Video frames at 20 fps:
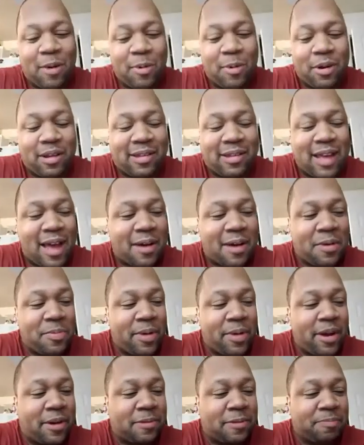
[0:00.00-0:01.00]
to tackle,
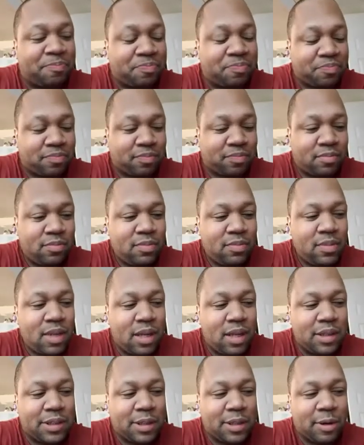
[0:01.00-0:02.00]
man.
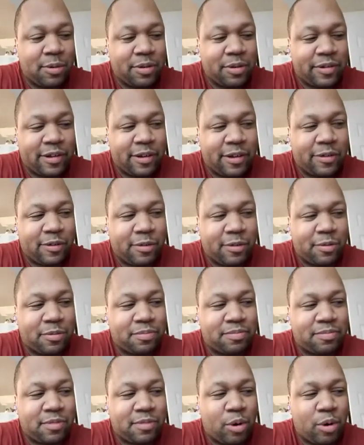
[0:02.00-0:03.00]
So the central,
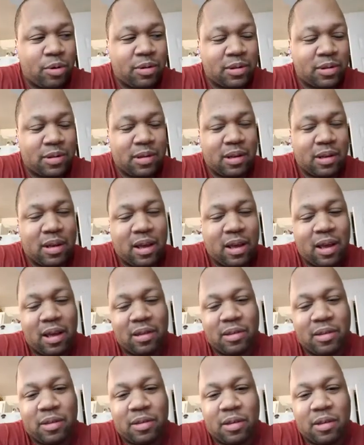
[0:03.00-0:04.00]
a
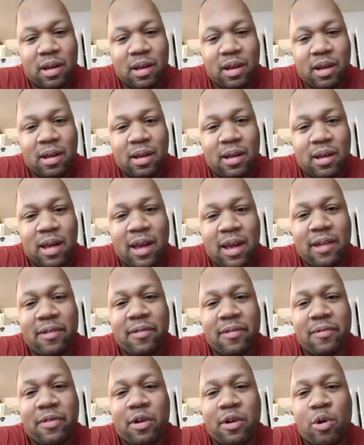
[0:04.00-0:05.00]
lot
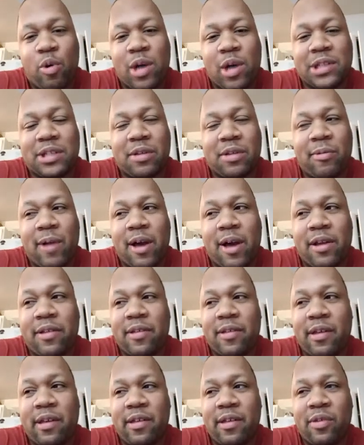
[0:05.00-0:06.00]
of the question around us
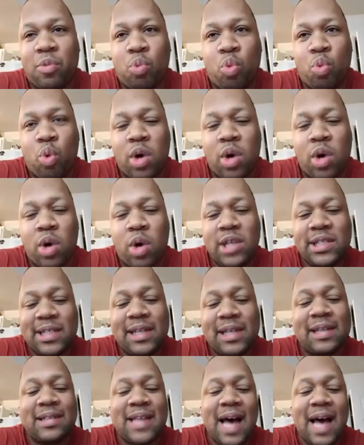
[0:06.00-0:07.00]
is, was it
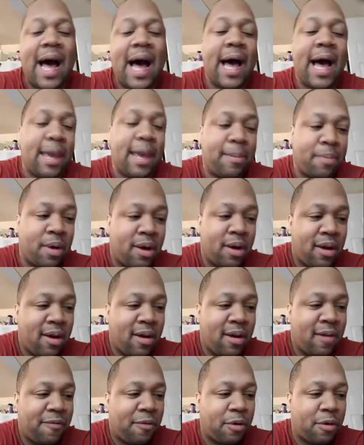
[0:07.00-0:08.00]
time
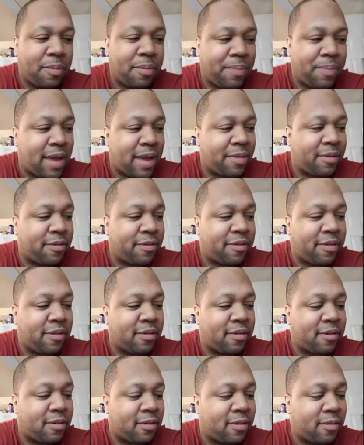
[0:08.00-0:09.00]
for the Panthers
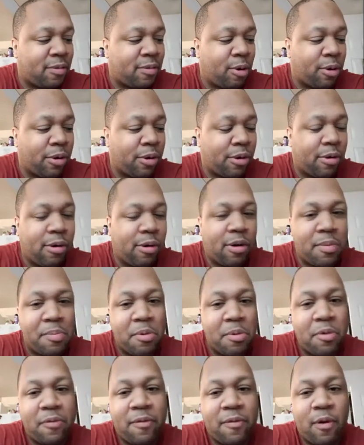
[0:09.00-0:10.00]
to quote unquote
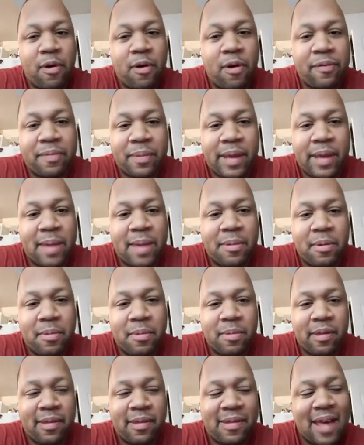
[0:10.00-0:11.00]
move on from Cam Newton?
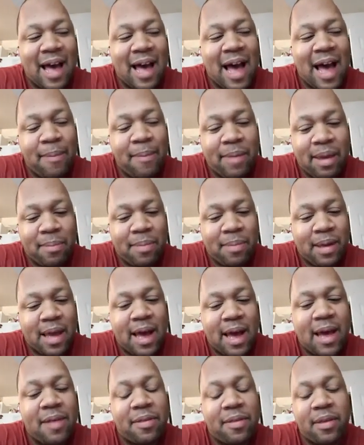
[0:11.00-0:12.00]
The timing
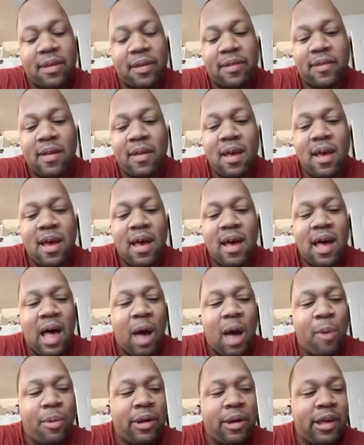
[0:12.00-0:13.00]
behind this. I
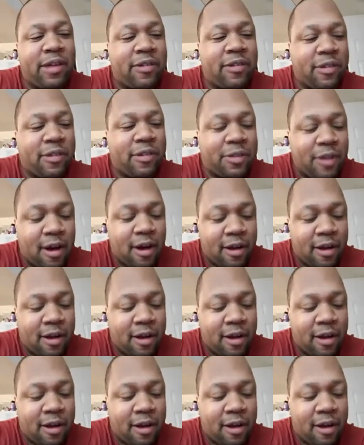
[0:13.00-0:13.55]
want to get your thoughts